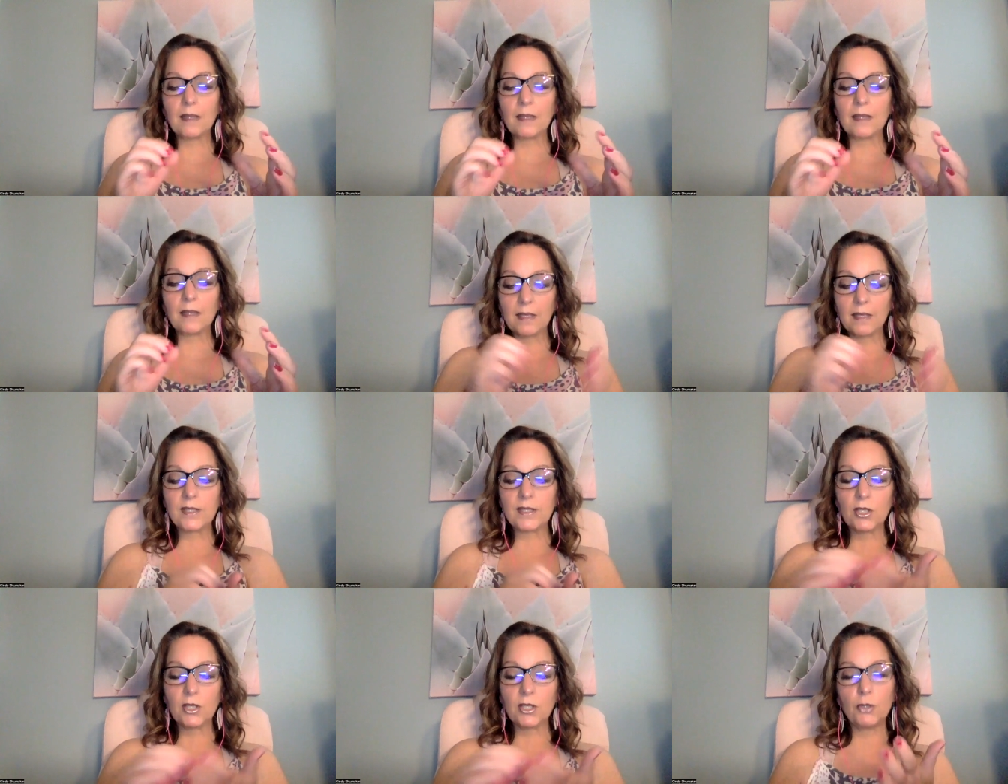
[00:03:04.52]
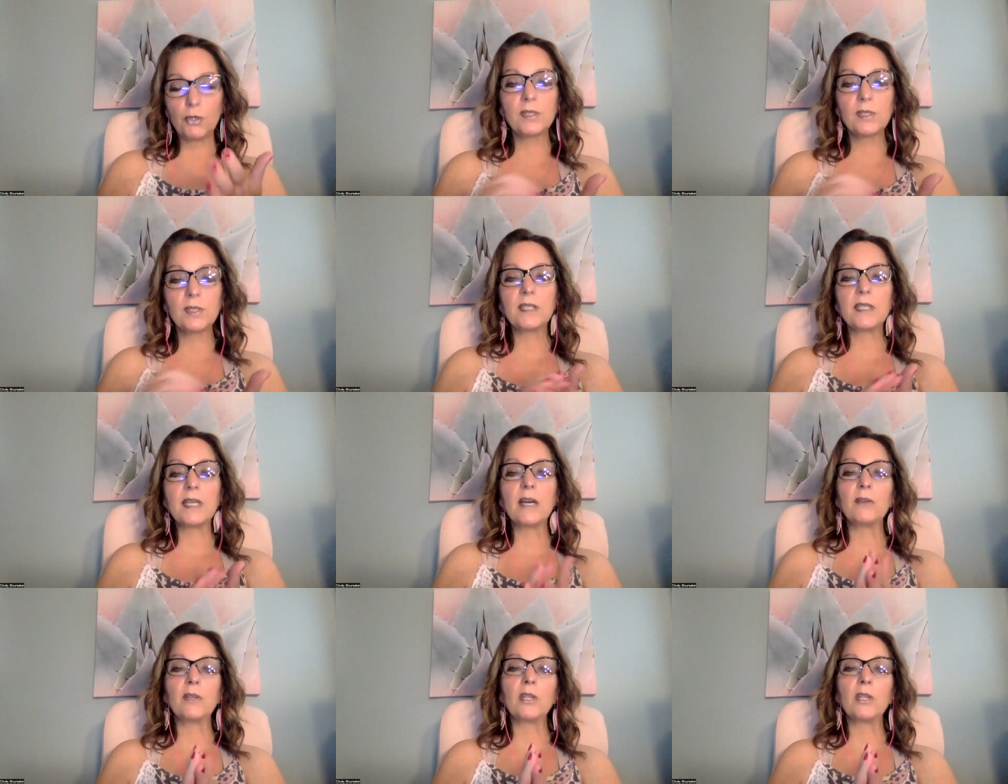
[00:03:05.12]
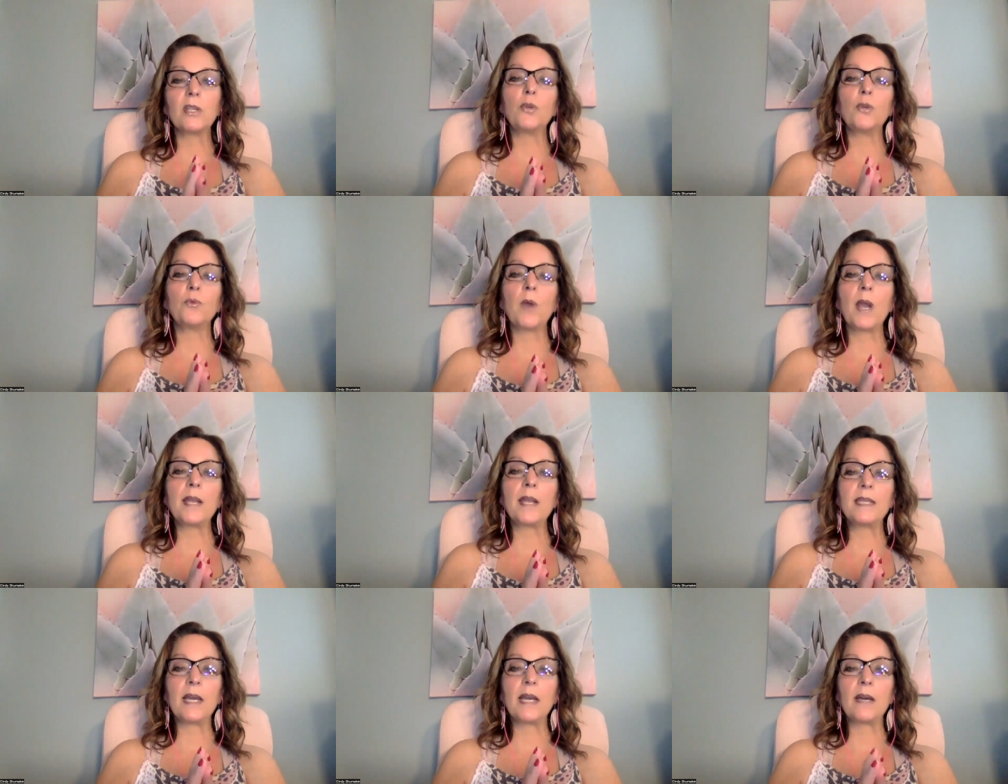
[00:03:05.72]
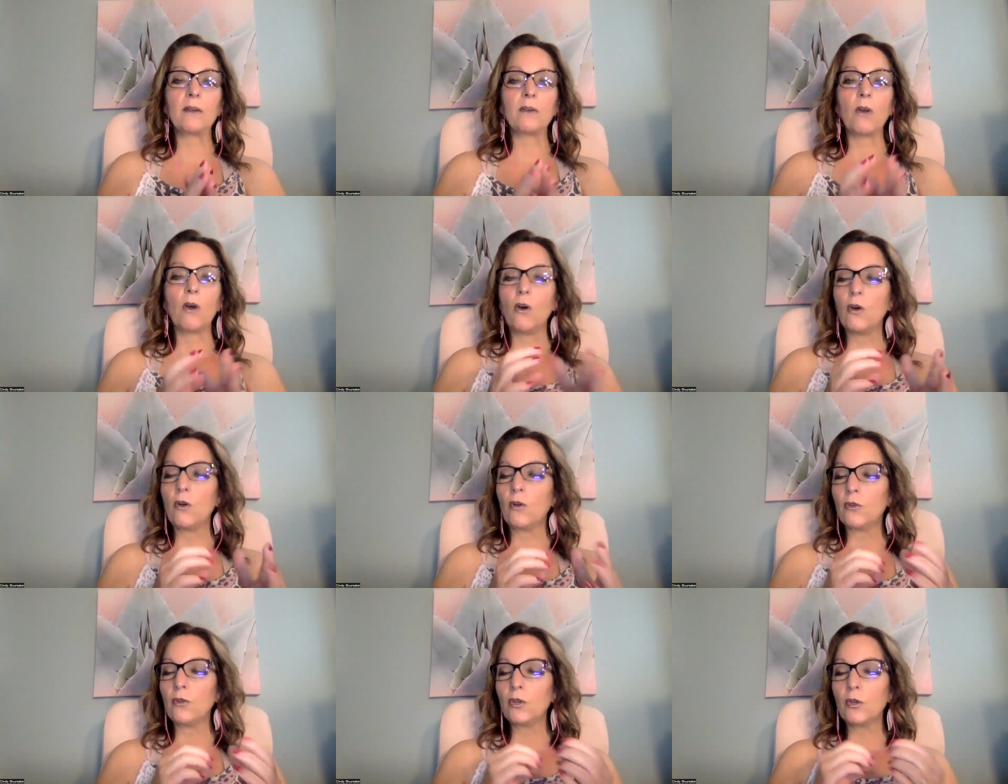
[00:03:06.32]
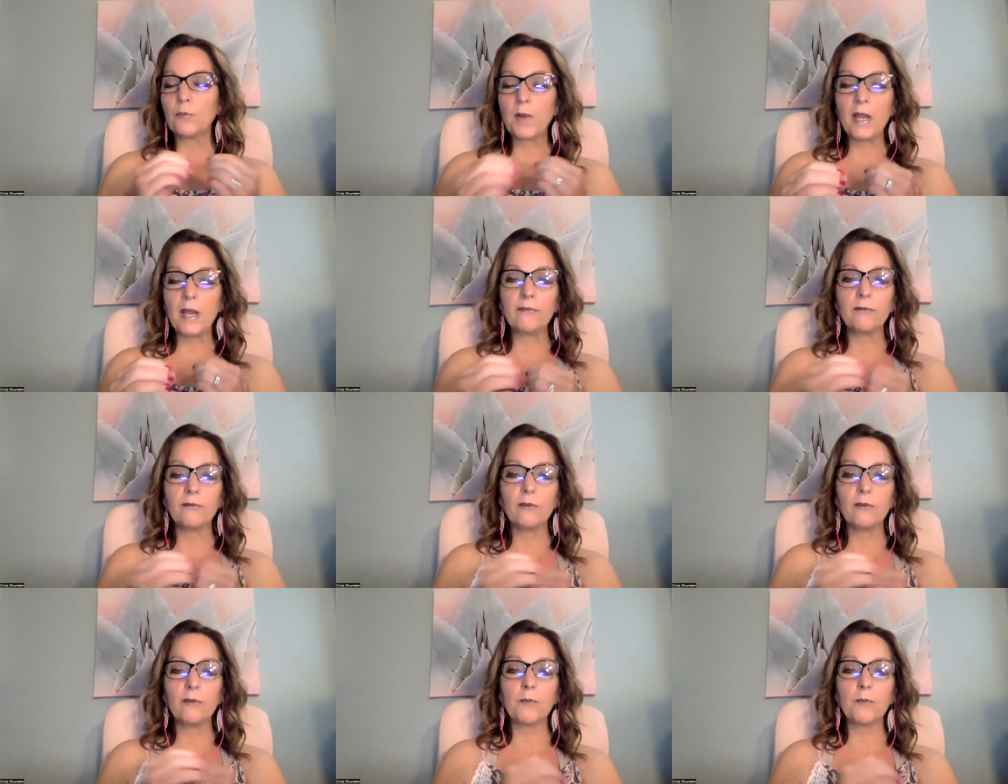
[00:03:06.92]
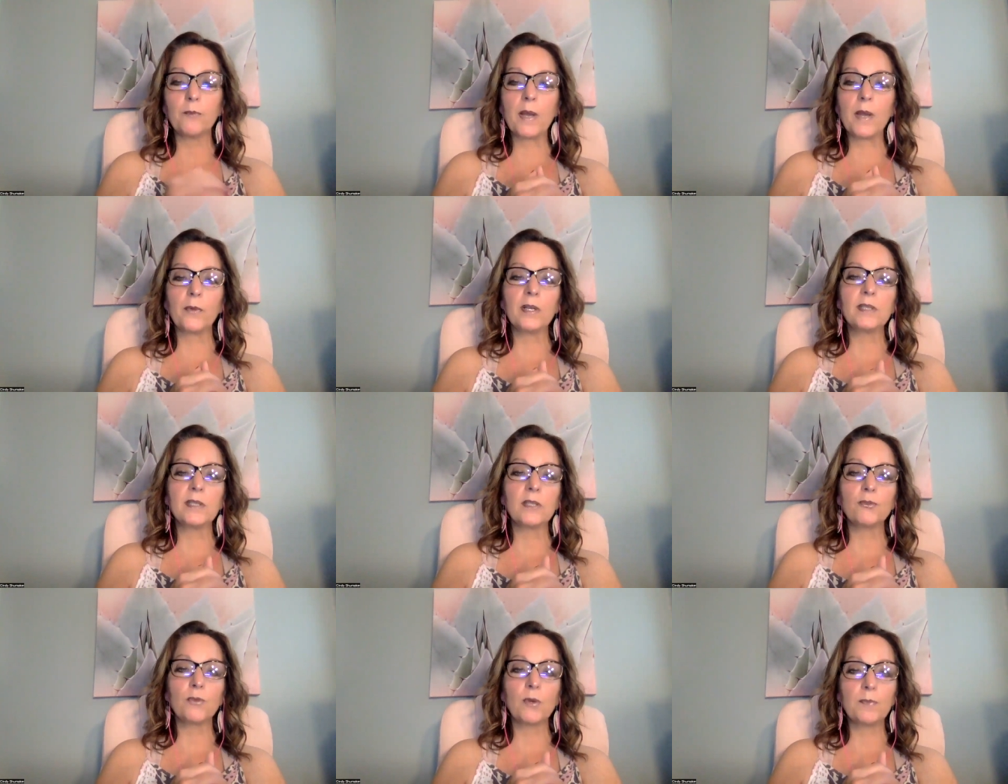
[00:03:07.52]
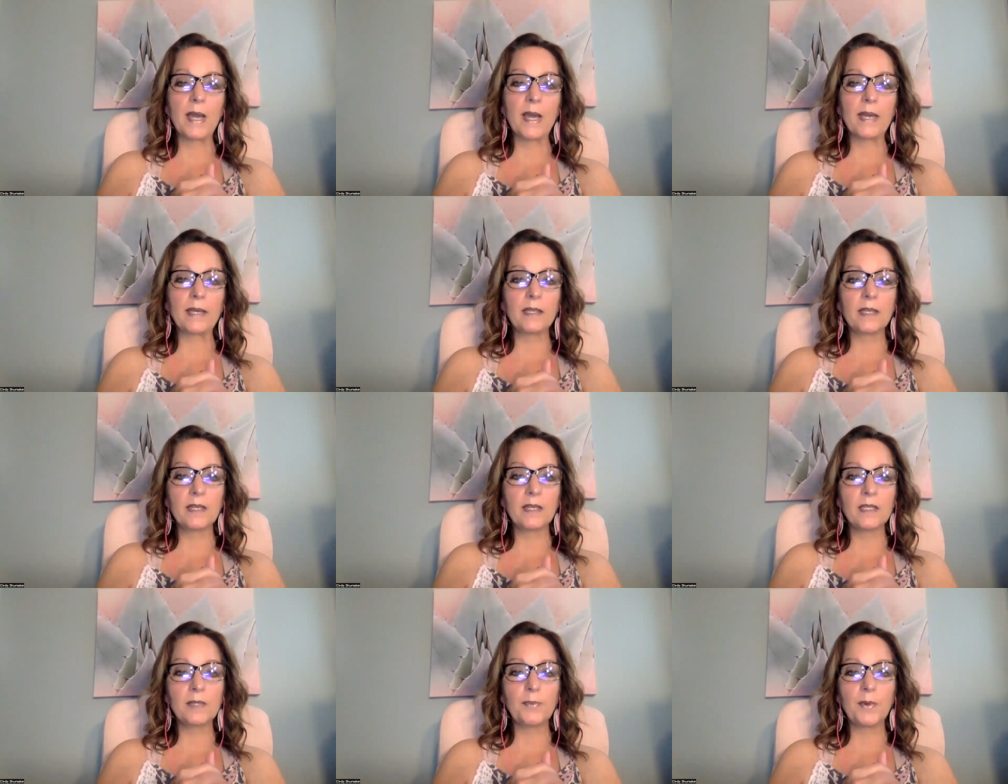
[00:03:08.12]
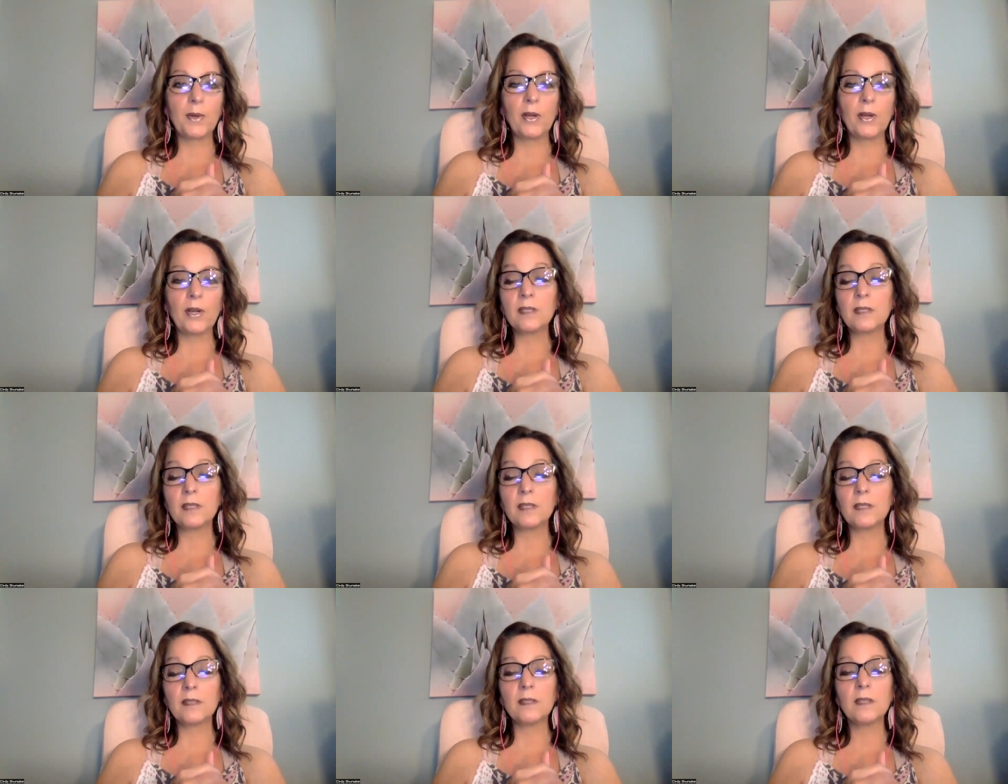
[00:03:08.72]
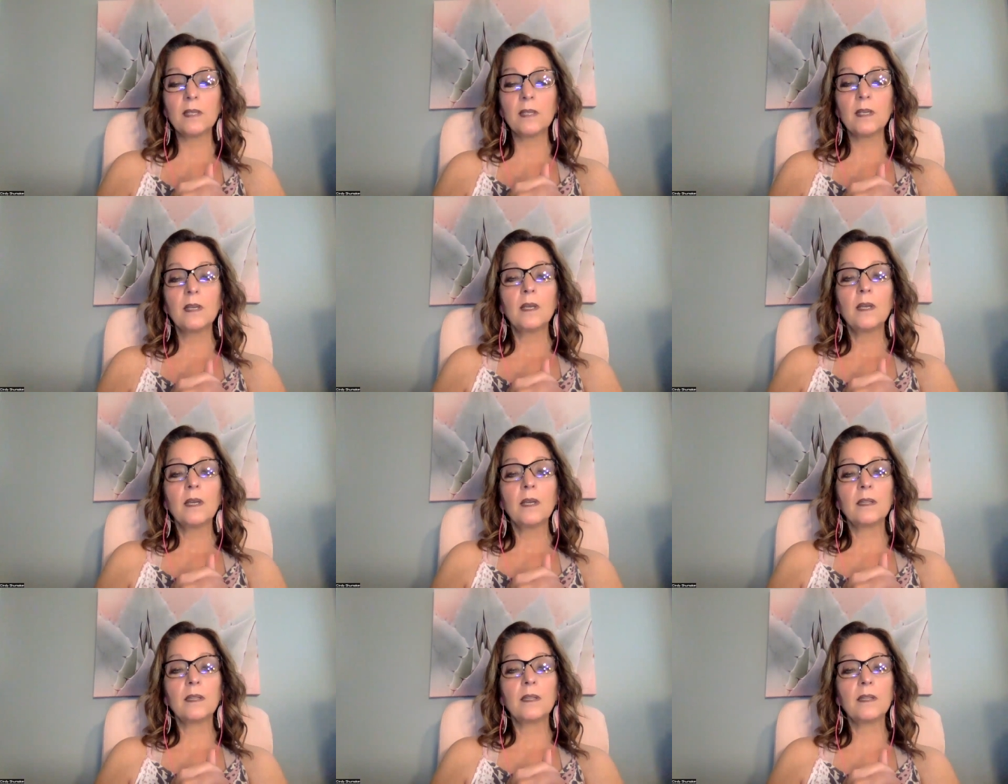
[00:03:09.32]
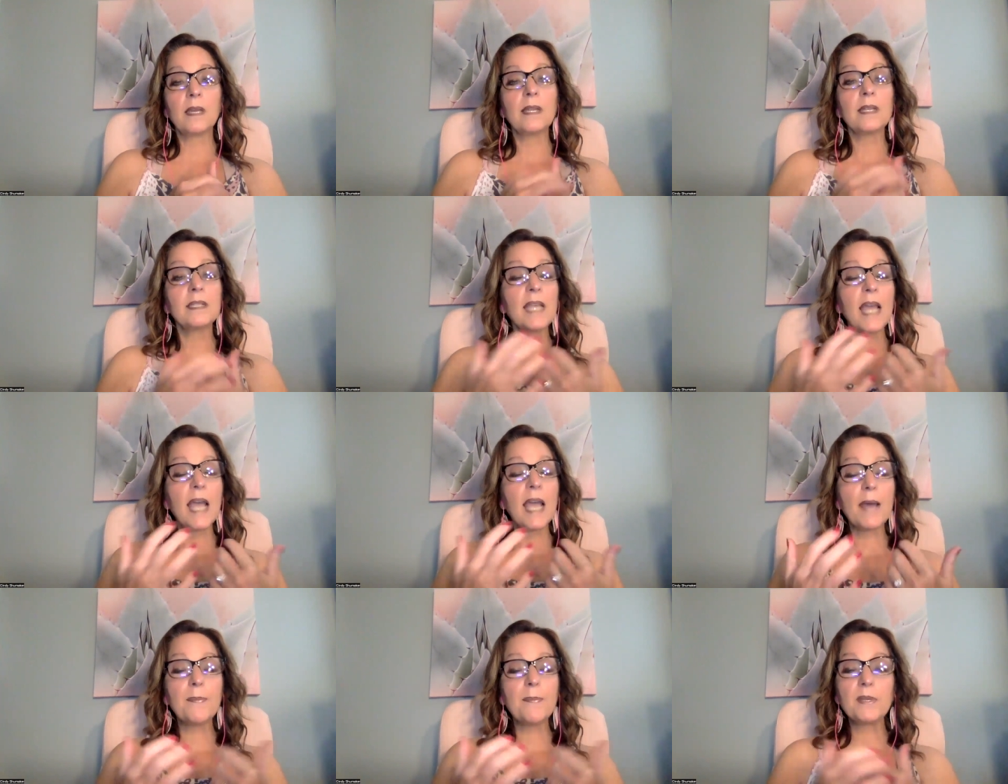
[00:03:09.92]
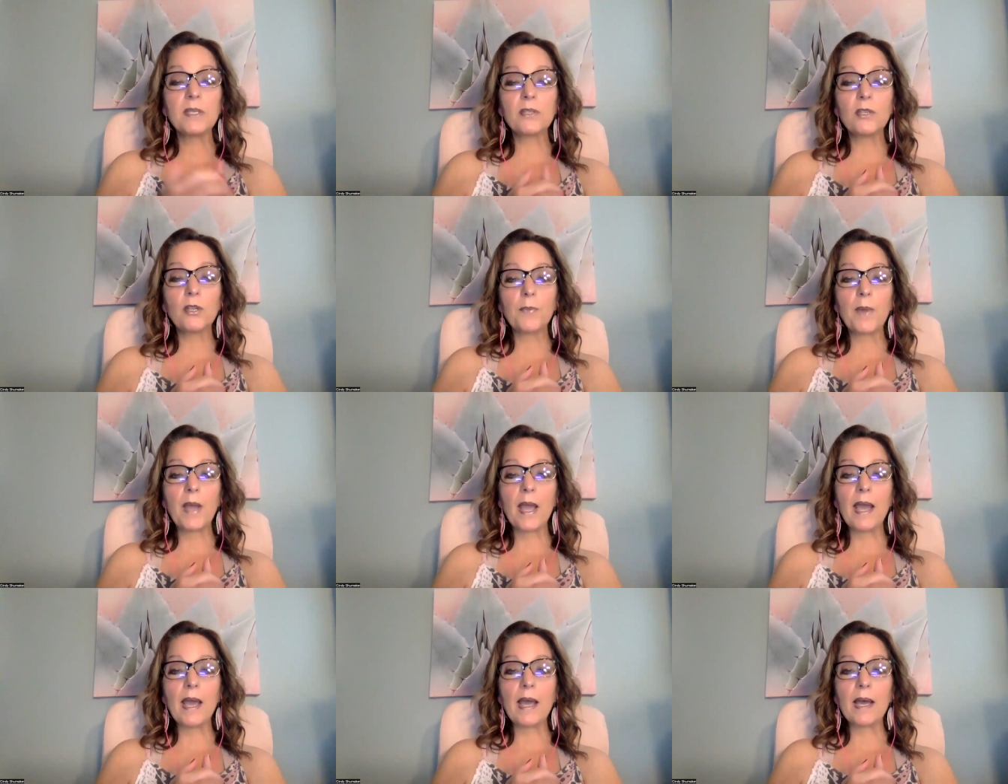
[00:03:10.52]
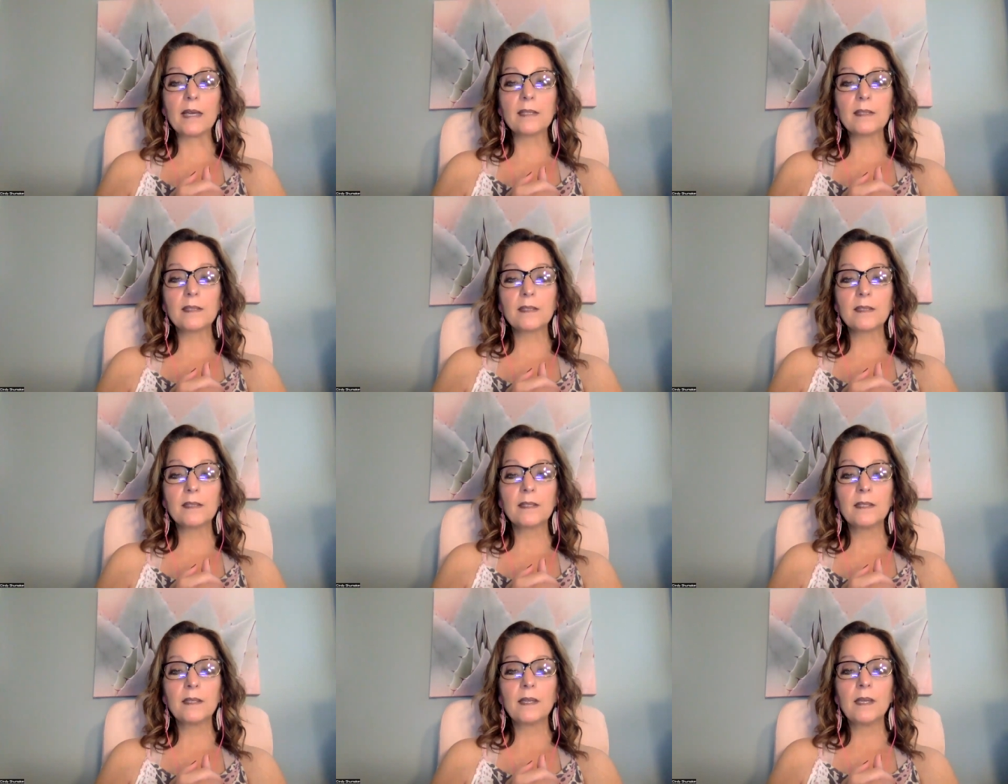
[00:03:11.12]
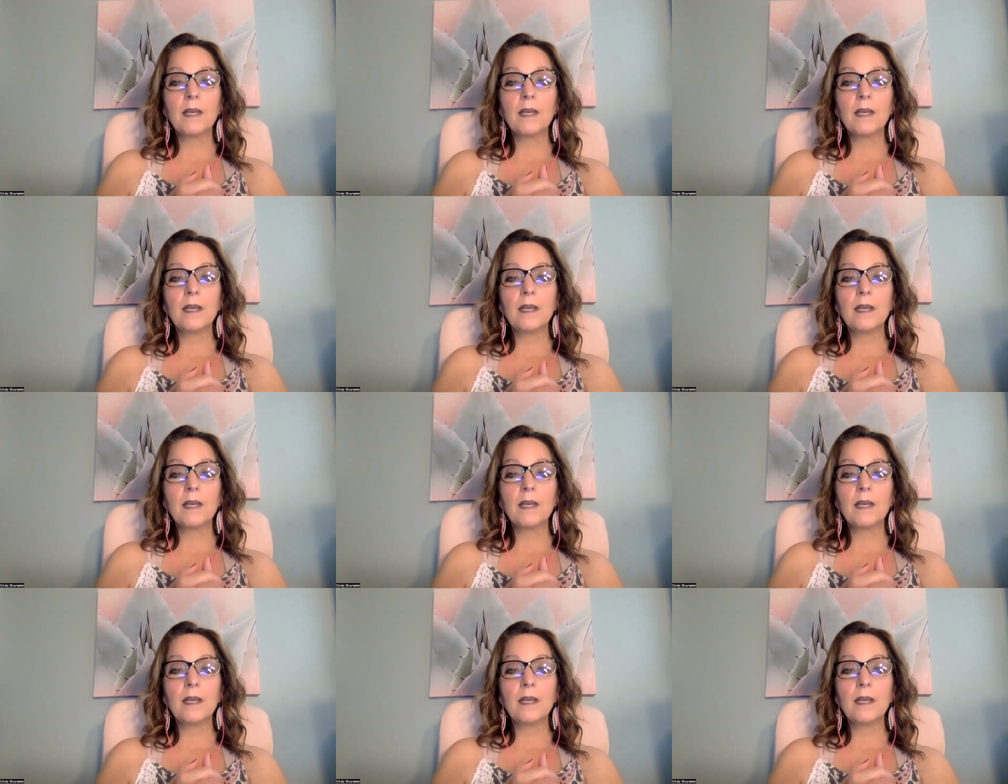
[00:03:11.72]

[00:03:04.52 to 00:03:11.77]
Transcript: a list that you sit down and you write down all your painful memories and traumatic experiences that has happened in your past,